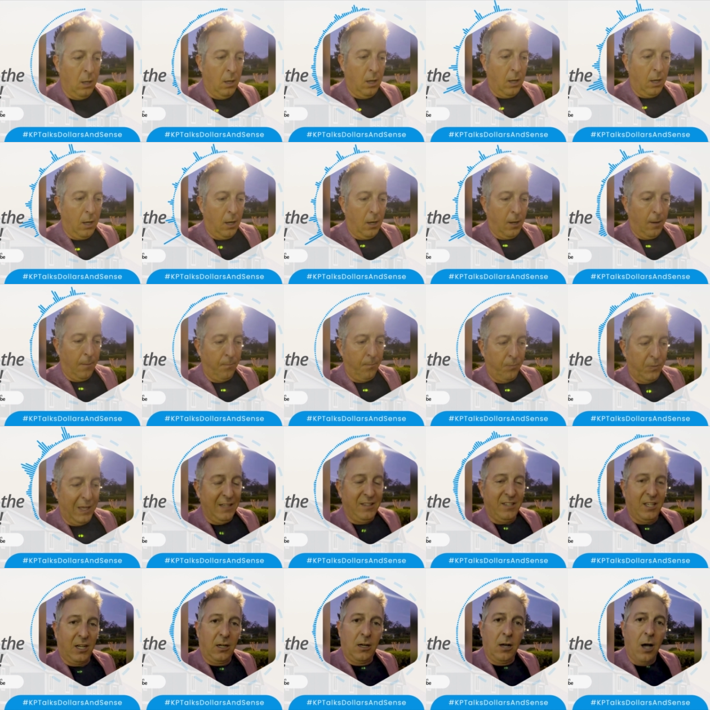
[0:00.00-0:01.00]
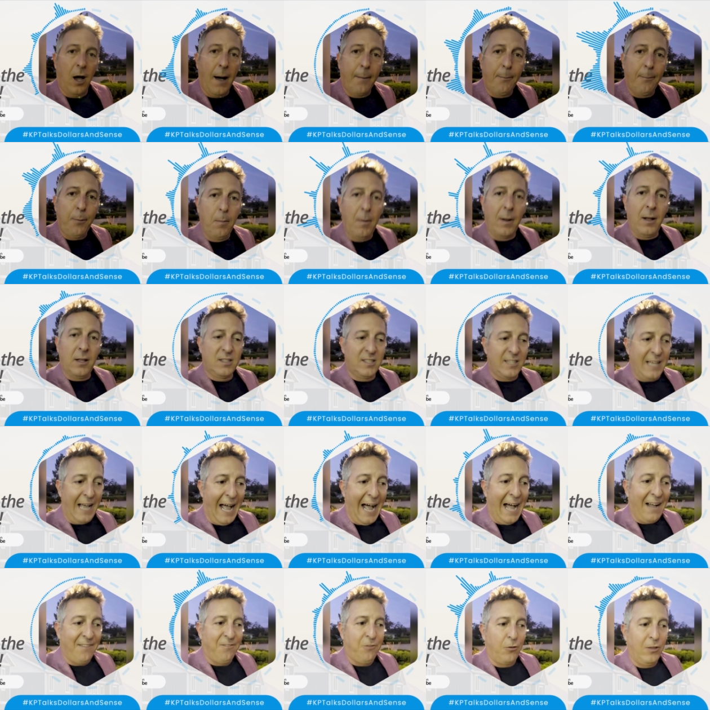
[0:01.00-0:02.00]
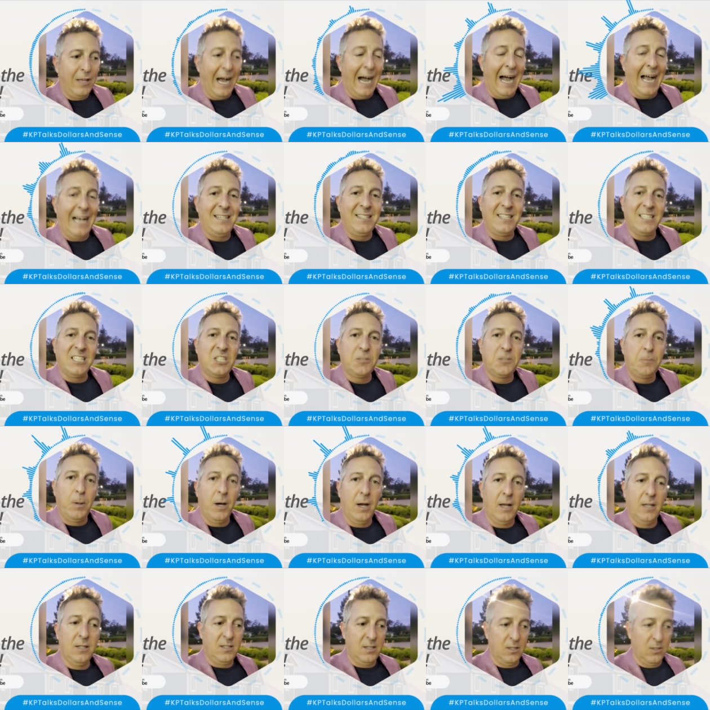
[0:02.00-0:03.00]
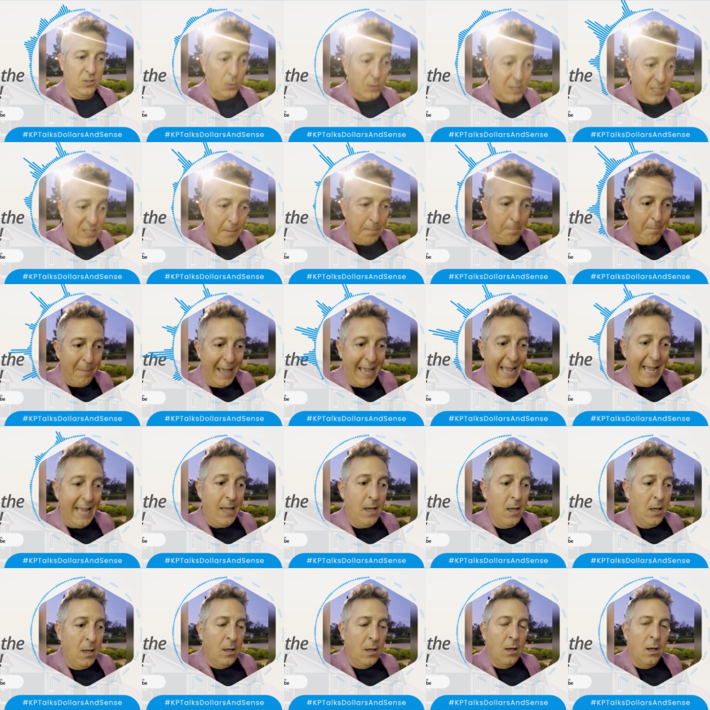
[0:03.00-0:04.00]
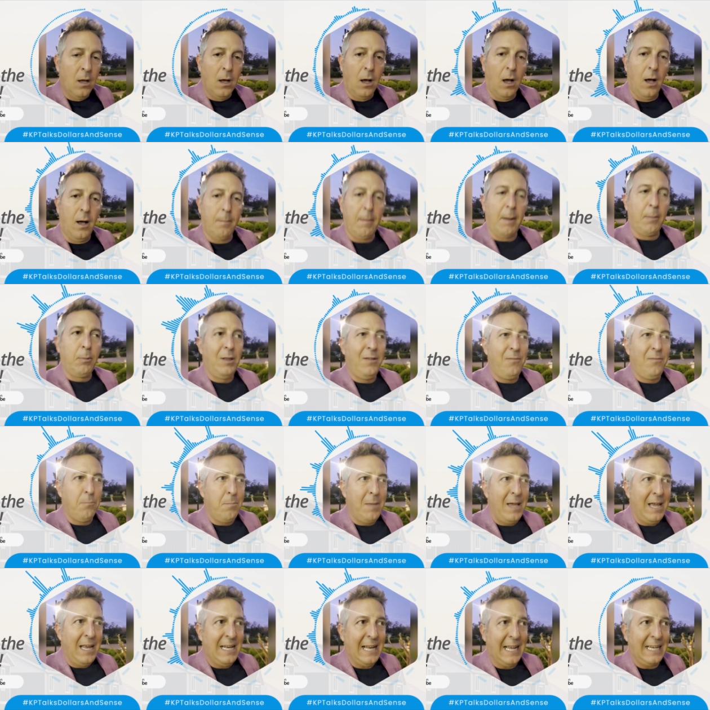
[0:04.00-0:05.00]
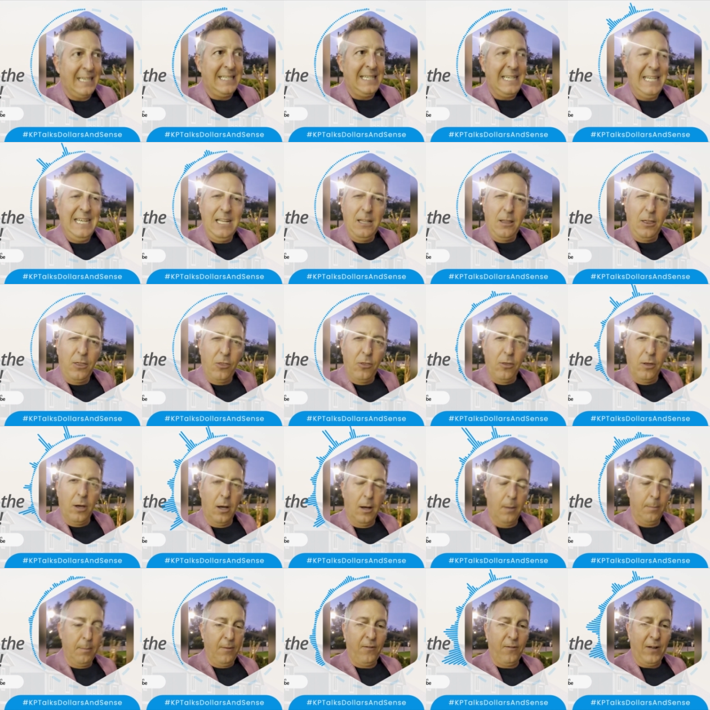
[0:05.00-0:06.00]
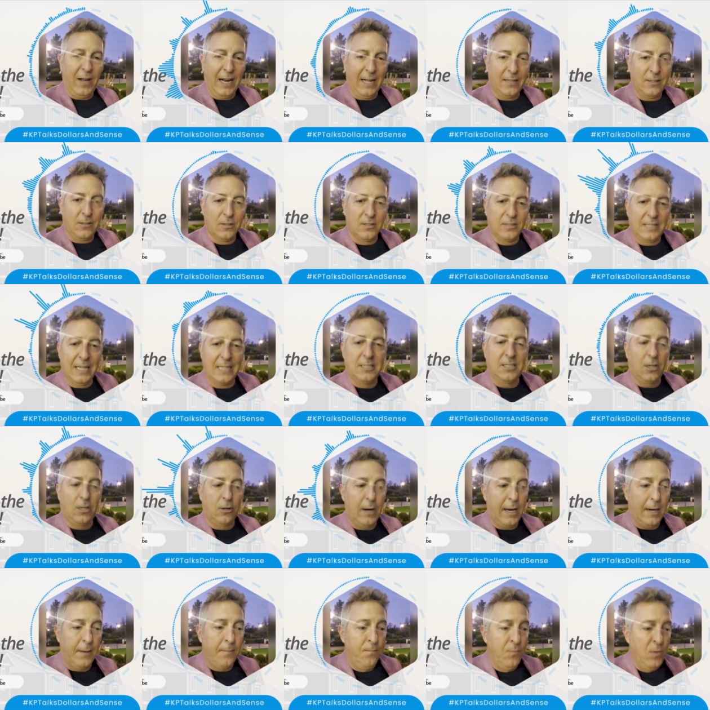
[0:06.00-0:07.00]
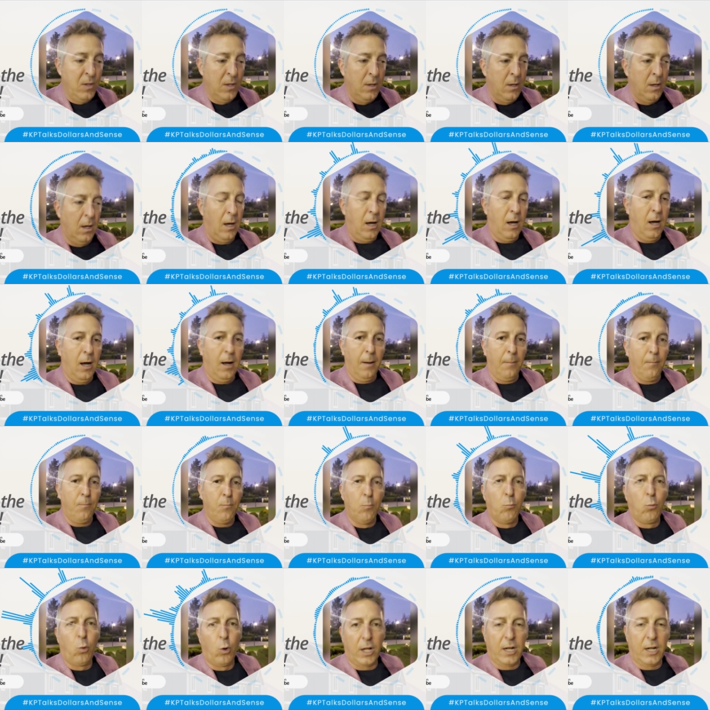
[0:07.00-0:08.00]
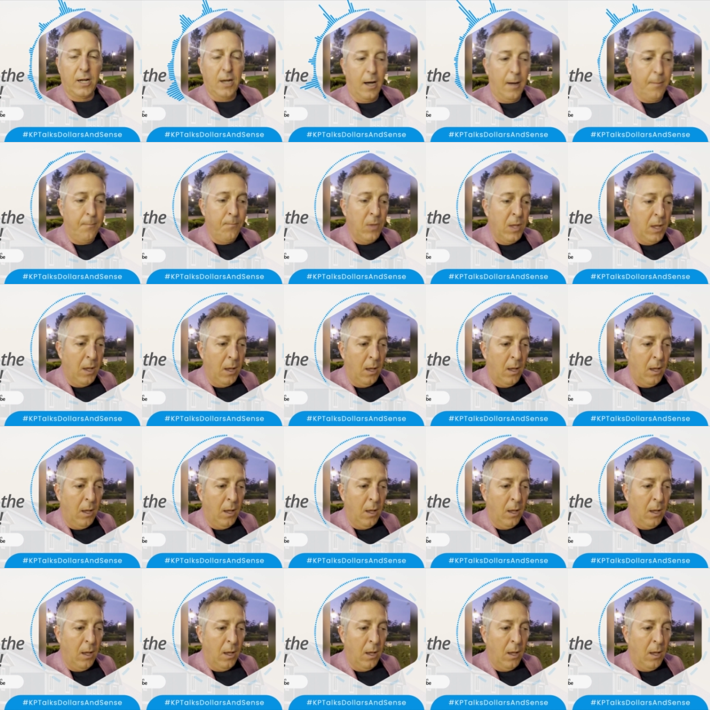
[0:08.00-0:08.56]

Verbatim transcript: Um, it's a couple months after the ICE experience. So it's in May, um, I believe May 19th, um, if I got those dates correct. Um, more to come.